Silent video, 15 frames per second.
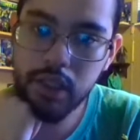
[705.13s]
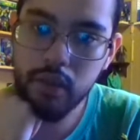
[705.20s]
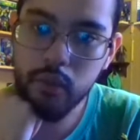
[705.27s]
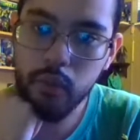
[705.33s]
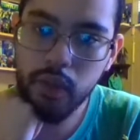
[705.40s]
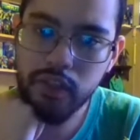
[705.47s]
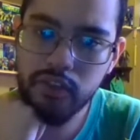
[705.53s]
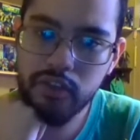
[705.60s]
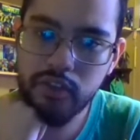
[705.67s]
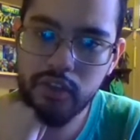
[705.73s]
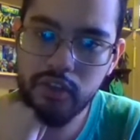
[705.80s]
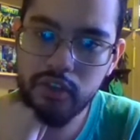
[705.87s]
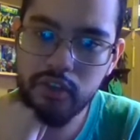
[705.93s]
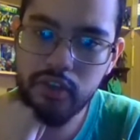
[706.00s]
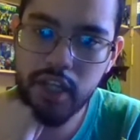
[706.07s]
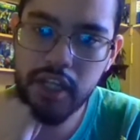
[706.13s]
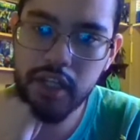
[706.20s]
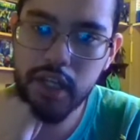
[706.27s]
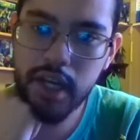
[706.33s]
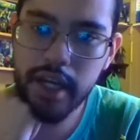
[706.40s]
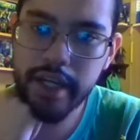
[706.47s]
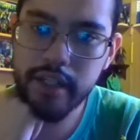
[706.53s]
What's the snake
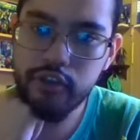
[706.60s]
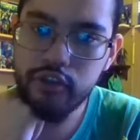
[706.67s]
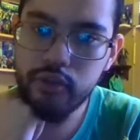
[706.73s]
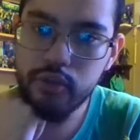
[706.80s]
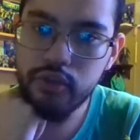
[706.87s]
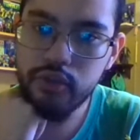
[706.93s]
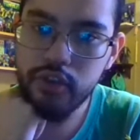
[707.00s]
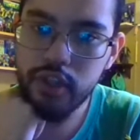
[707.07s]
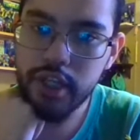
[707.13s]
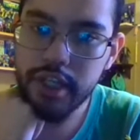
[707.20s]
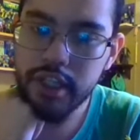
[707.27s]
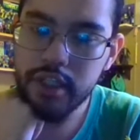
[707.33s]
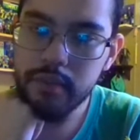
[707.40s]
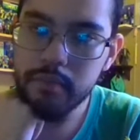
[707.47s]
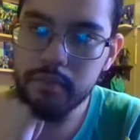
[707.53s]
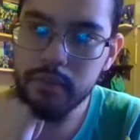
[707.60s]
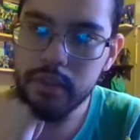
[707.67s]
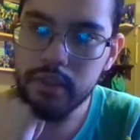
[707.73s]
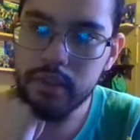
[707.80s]
kaiju's name?